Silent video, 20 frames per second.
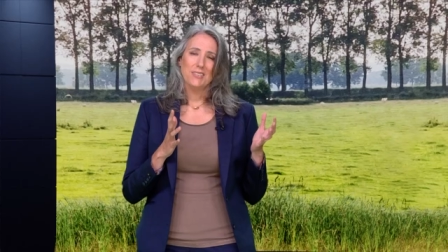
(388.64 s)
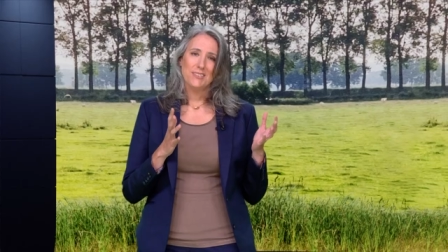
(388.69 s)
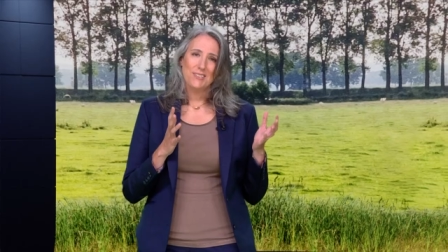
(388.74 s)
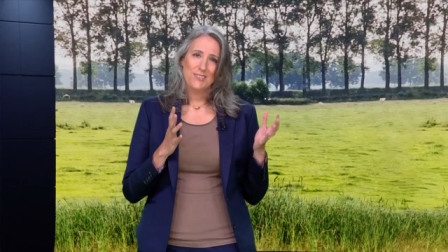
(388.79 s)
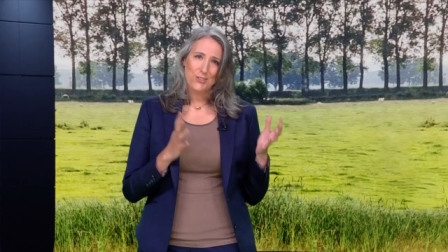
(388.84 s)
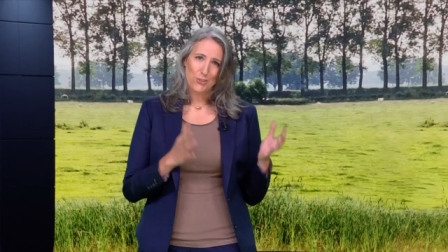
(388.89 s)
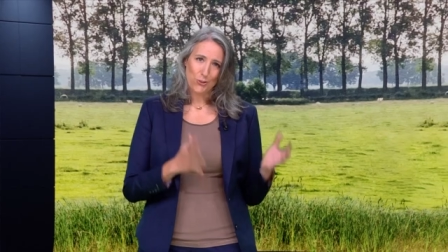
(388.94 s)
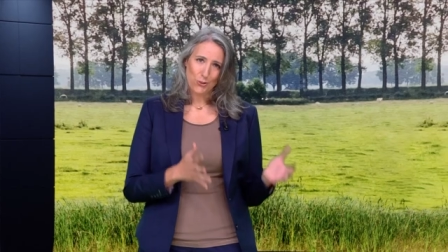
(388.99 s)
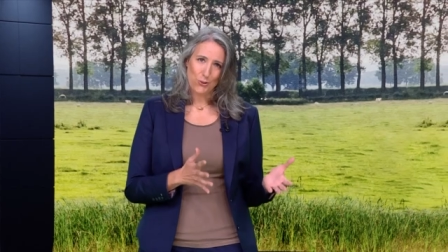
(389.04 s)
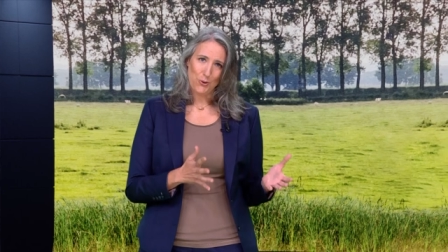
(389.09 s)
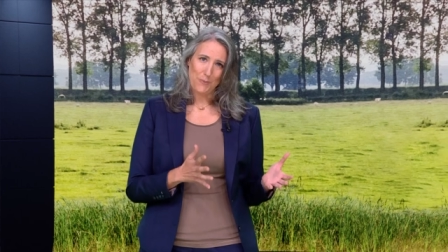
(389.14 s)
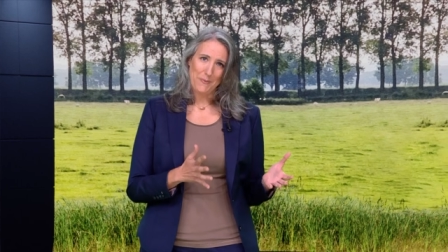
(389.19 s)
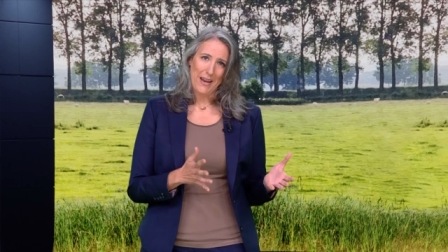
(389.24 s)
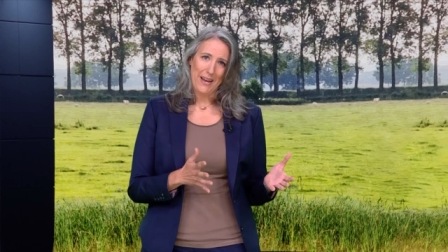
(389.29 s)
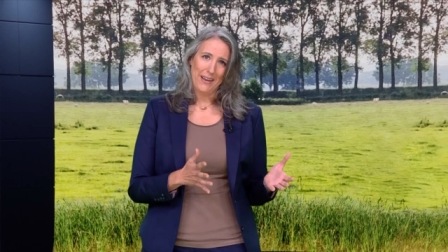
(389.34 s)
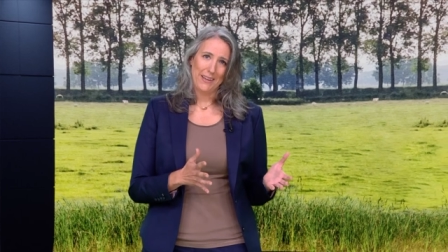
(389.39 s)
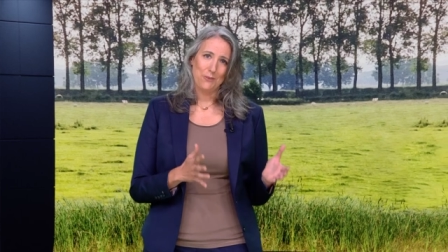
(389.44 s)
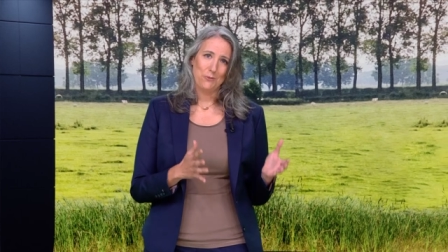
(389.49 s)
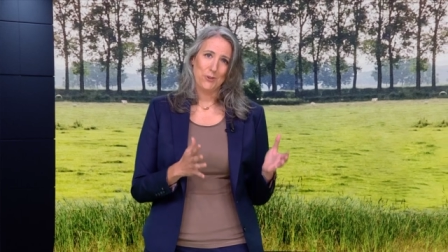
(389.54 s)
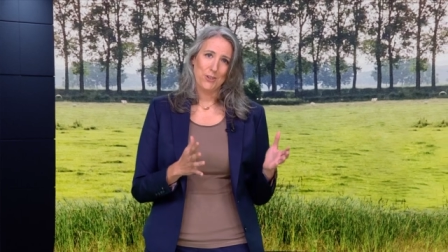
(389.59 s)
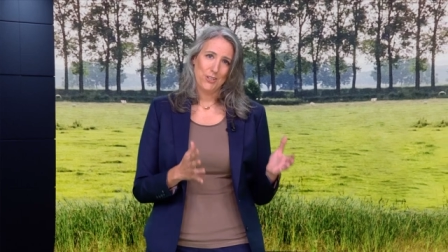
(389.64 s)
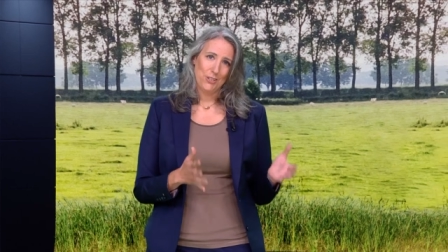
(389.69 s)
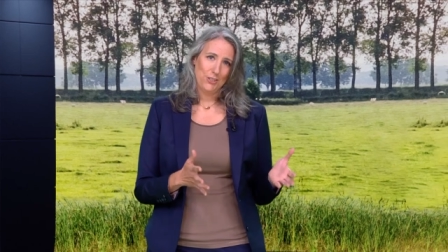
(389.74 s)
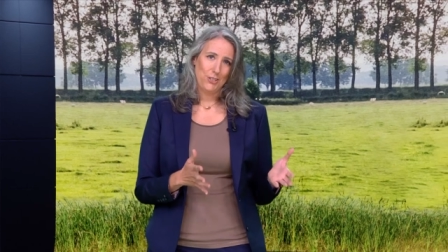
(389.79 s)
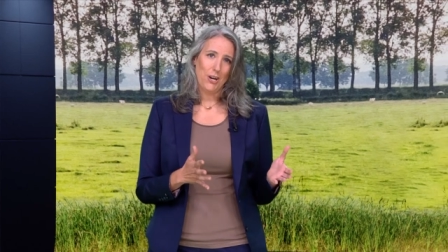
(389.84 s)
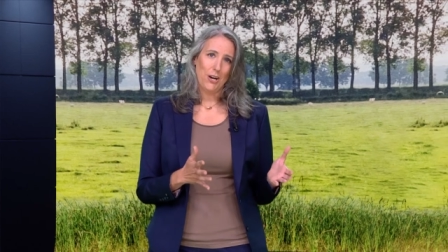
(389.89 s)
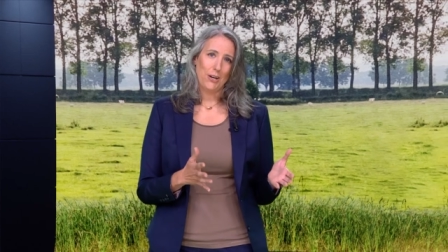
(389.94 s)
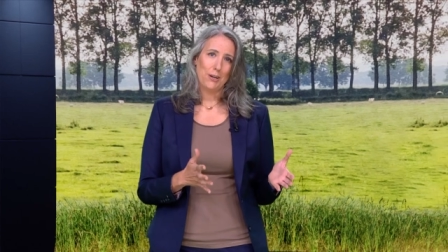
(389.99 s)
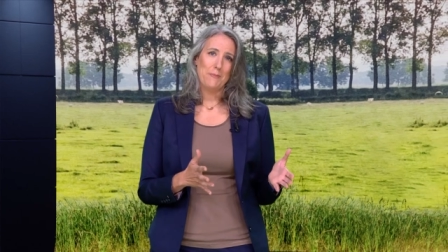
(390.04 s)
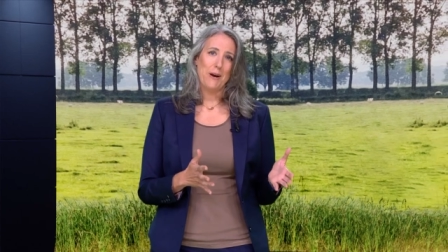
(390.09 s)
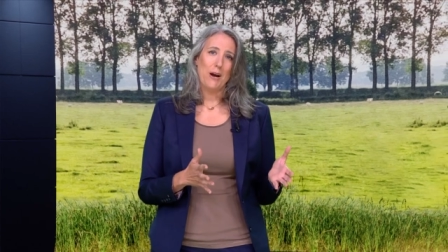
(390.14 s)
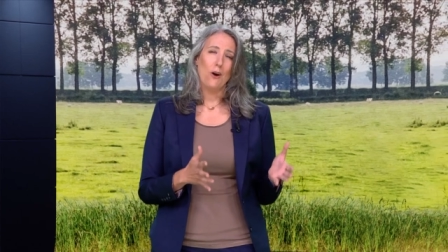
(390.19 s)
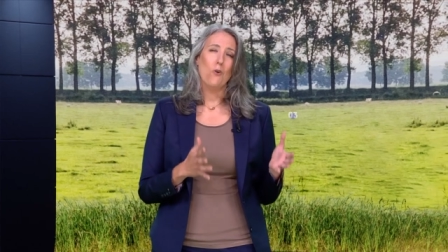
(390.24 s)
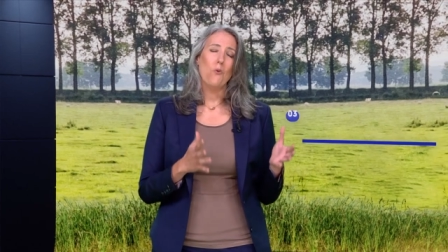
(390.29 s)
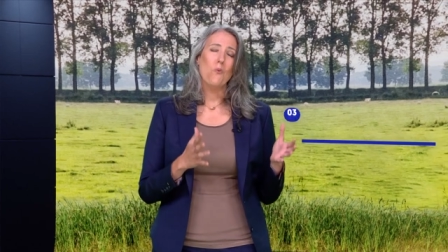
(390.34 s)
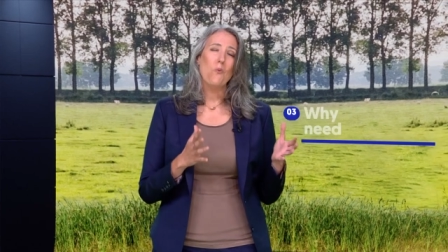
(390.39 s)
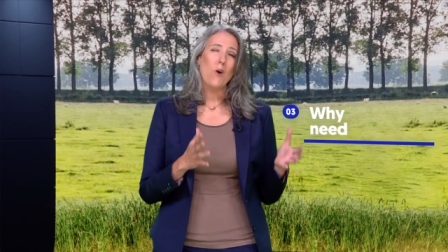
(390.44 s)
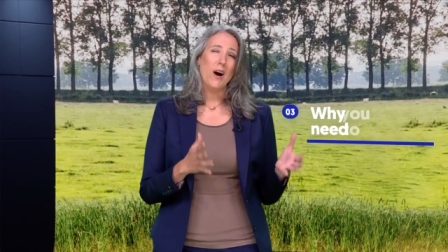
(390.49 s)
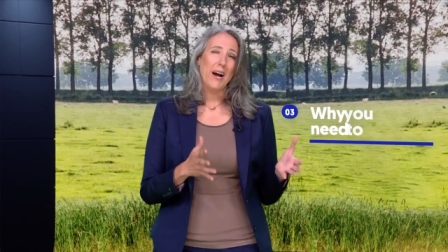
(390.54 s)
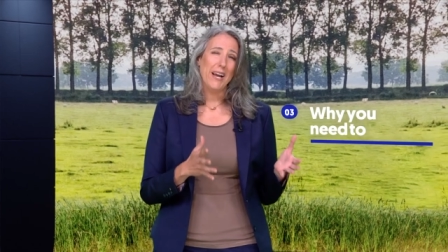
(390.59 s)
to circle back and we're going to talk about
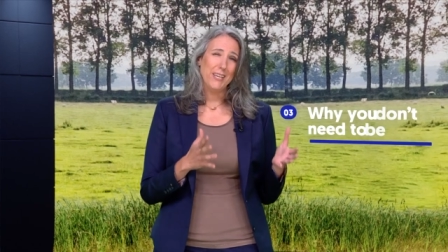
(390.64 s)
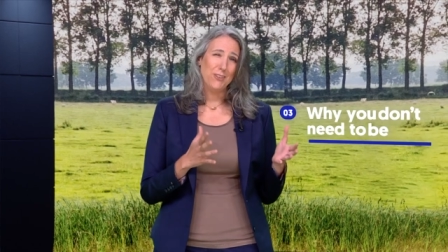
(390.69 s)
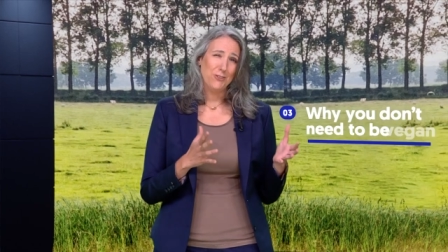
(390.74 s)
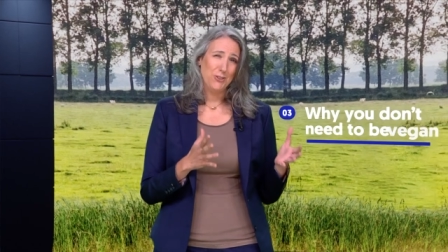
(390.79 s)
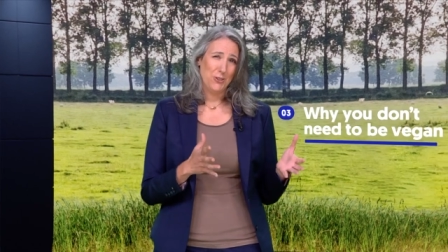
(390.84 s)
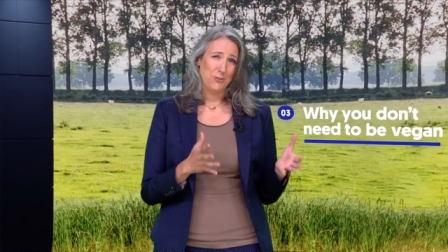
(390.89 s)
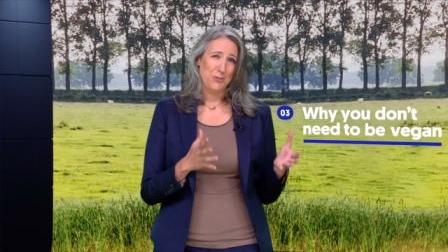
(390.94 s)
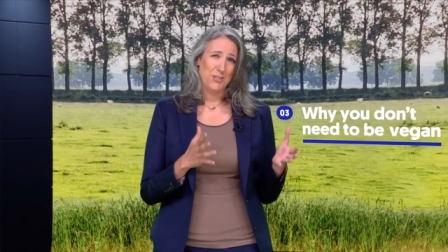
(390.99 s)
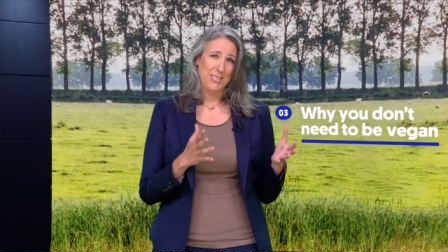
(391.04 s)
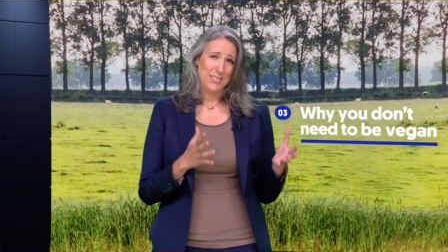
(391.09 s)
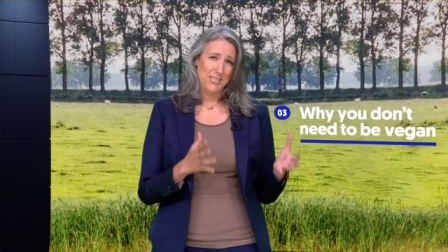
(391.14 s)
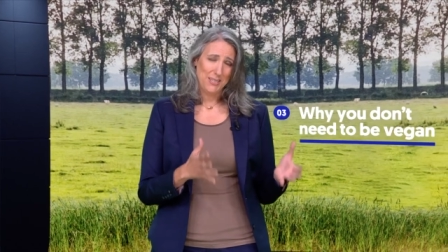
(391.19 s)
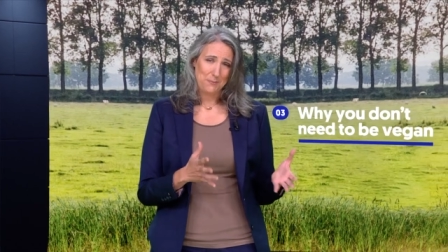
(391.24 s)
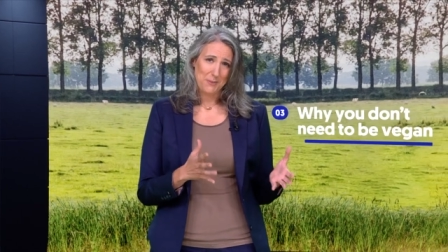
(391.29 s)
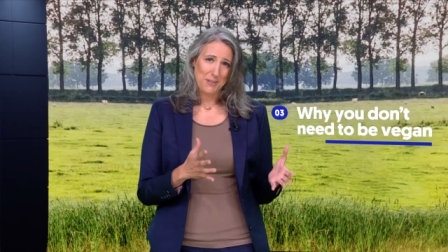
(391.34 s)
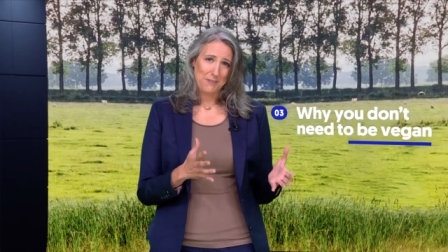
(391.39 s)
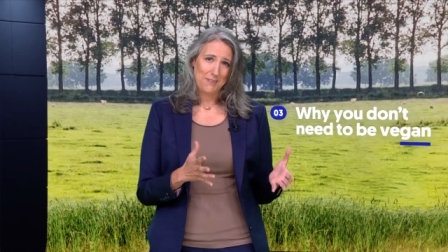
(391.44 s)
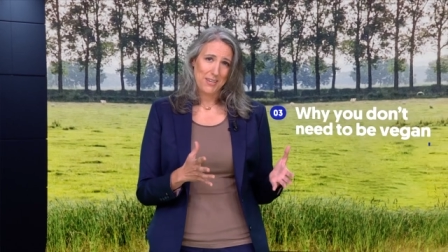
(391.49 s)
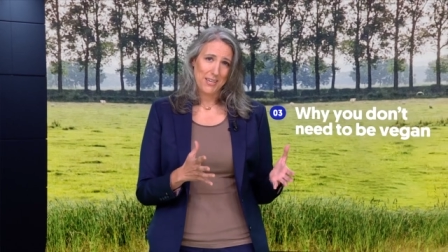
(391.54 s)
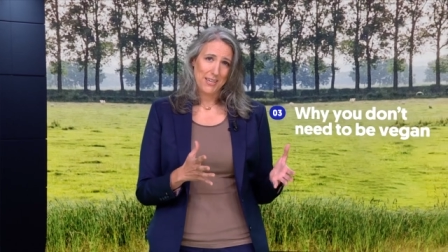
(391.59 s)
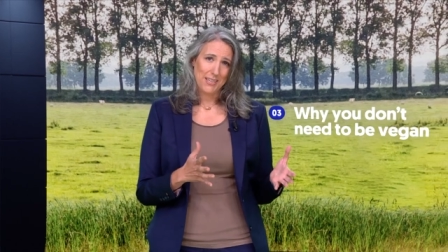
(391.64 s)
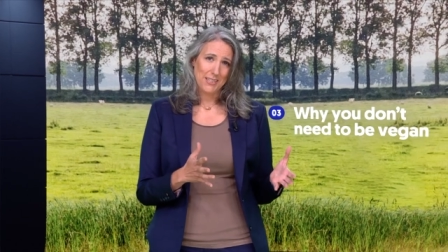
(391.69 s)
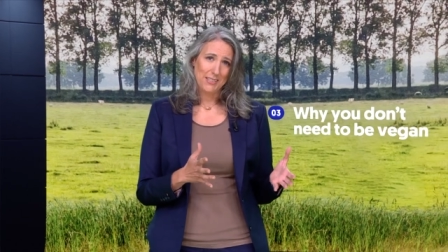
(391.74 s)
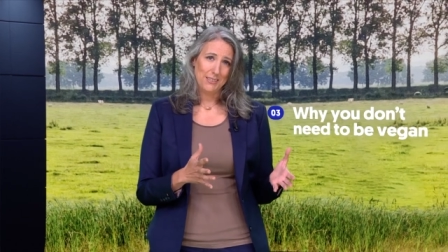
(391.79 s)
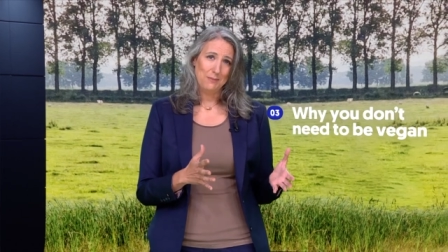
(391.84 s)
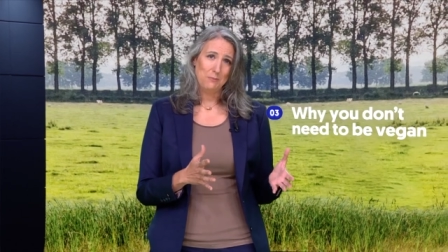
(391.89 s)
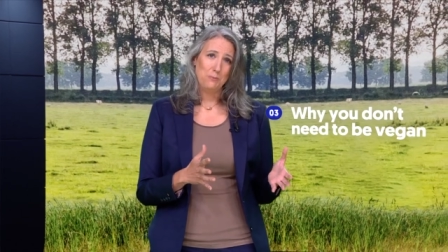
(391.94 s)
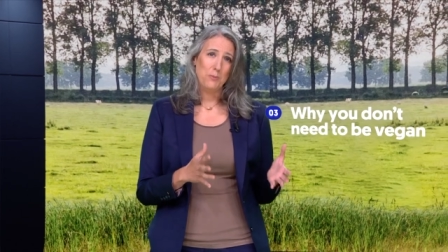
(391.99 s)
why you don't need to be vegan,